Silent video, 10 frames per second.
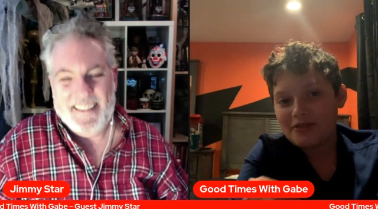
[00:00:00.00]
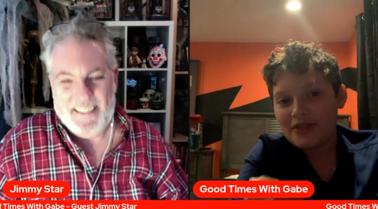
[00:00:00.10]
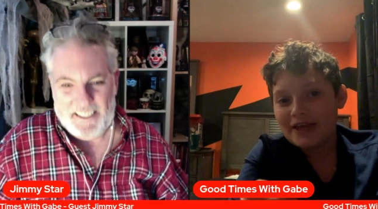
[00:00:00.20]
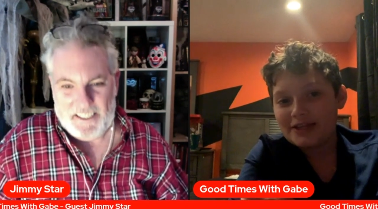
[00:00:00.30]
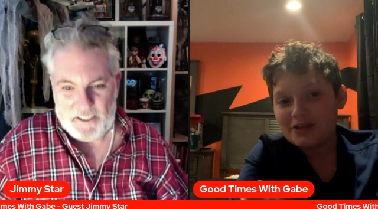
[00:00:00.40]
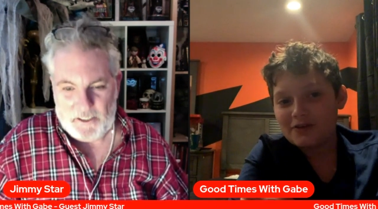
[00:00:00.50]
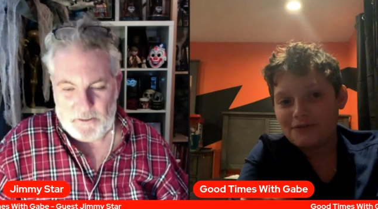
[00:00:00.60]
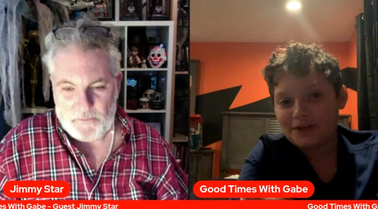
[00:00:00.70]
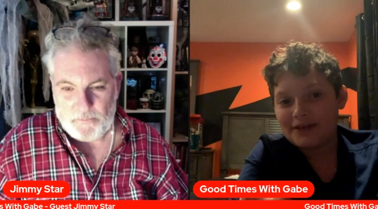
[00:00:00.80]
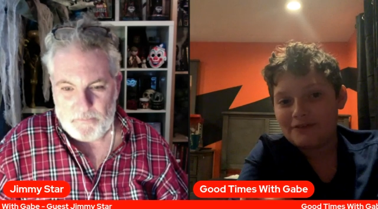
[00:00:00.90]
Speaker 1: Thank you
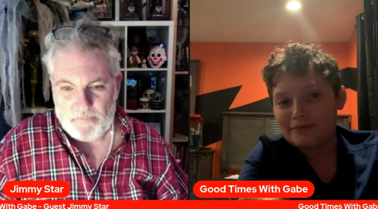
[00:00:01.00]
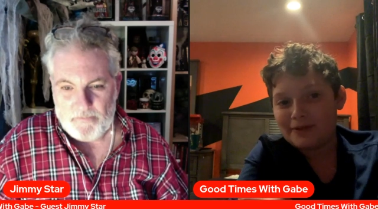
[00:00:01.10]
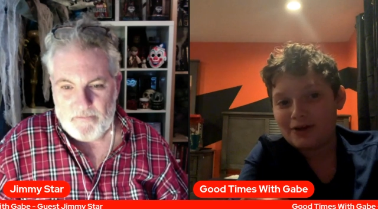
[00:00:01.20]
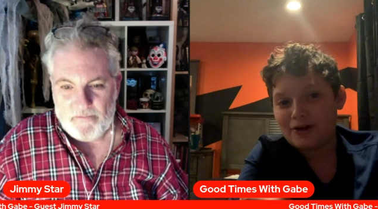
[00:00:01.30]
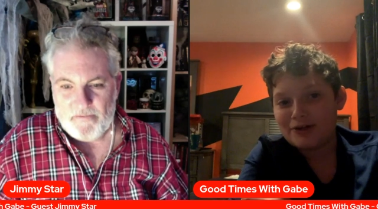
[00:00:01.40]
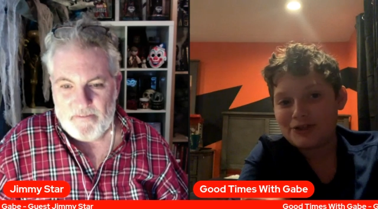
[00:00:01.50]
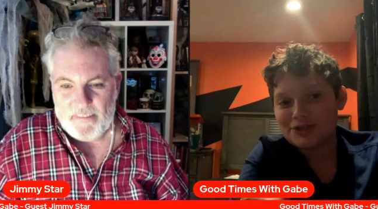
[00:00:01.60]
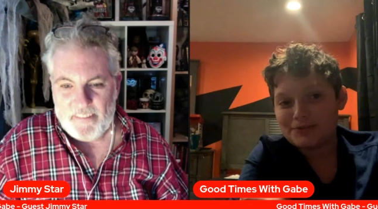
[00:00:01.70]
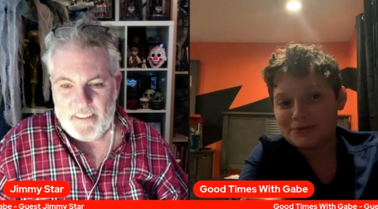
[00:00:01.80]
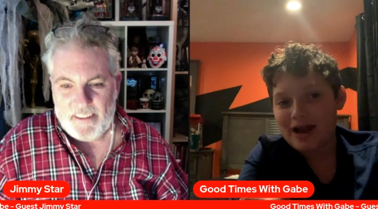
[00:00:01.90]
for giving me 100
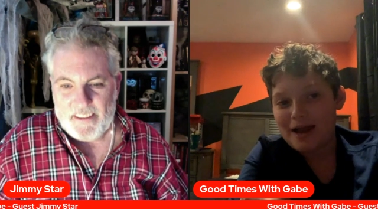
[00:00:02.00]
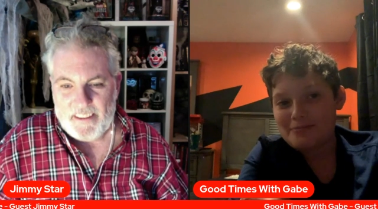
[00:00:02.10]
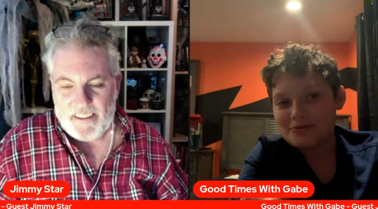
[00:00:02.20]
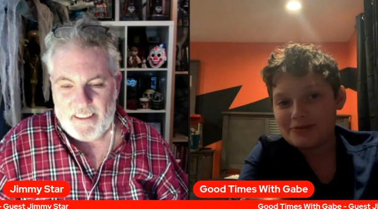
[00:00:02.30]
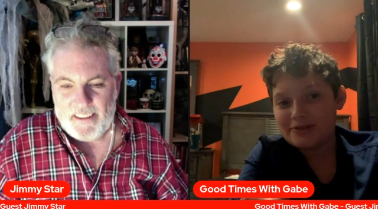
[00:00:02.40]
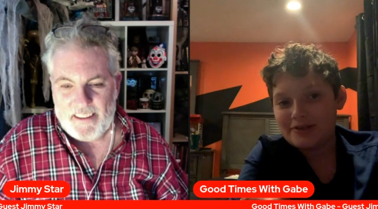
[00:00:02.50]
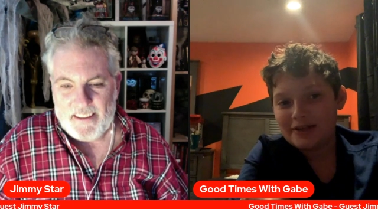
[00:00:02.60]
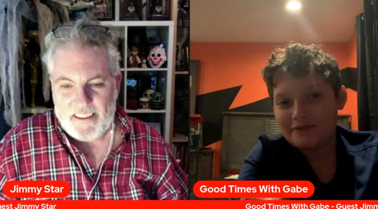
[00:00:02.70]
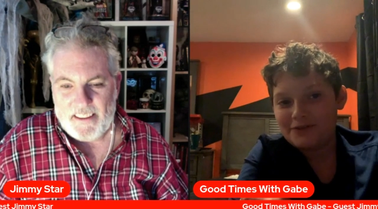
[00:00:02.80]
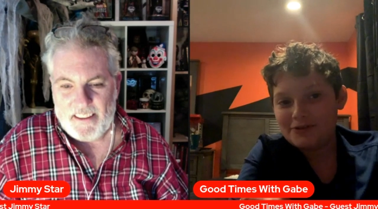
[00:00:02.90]
subscribers.
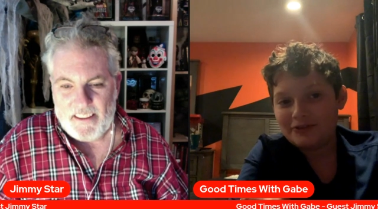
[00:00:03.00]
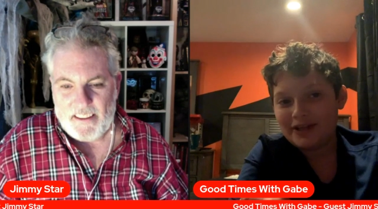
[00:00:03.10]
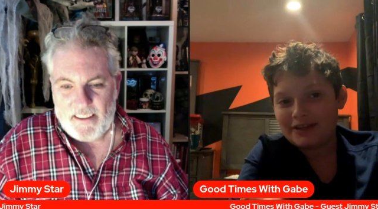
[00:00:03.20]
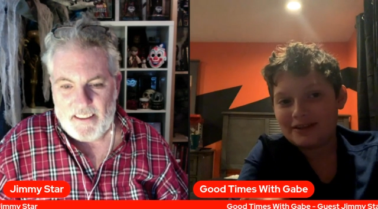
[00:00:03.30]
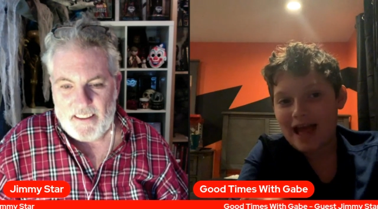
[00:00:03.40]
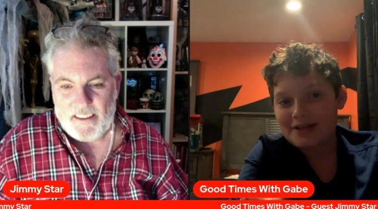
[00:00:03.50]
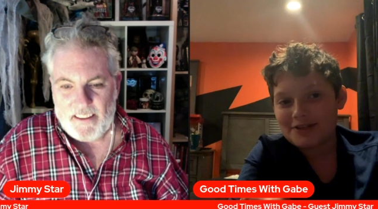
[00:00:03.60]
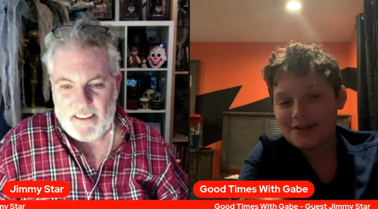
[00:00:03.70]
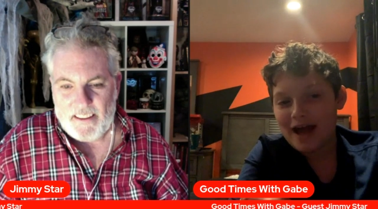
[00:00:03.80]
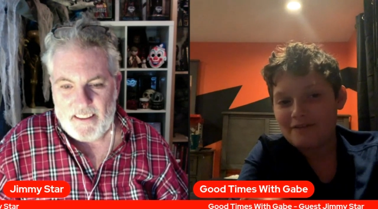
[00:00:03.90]
If you think
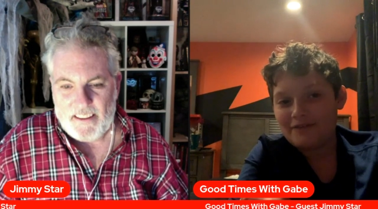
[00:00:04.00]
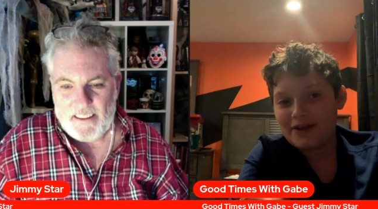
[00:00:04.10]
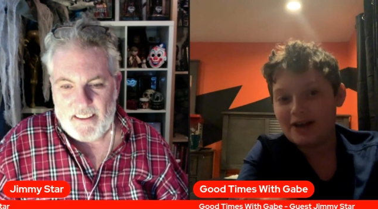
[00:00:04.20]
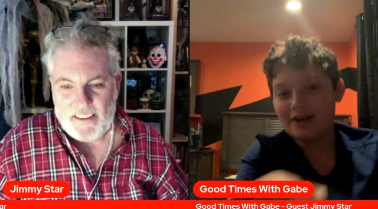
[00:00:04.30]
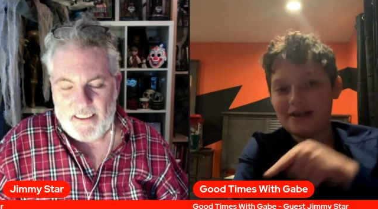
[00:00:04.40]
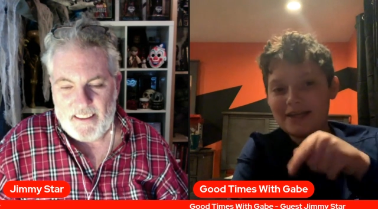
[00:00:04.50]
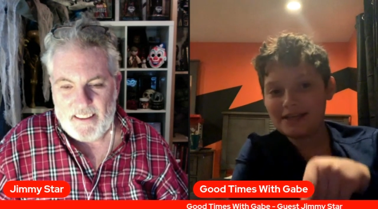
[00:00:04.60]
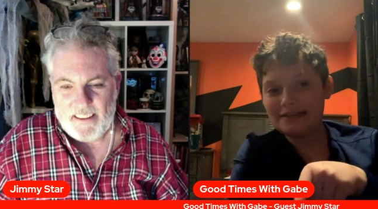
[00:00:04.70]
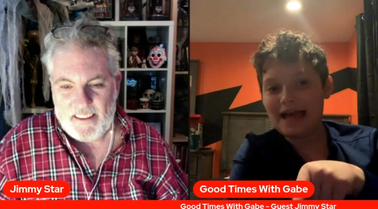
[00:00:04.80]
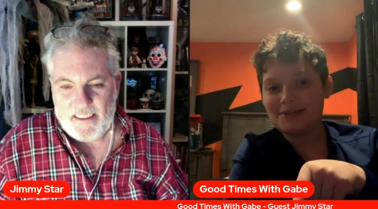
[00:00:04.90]
that's not fair,
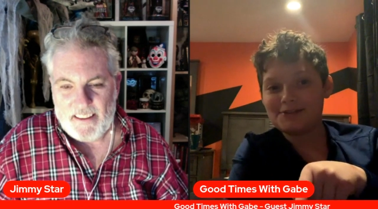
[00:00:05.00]
hit that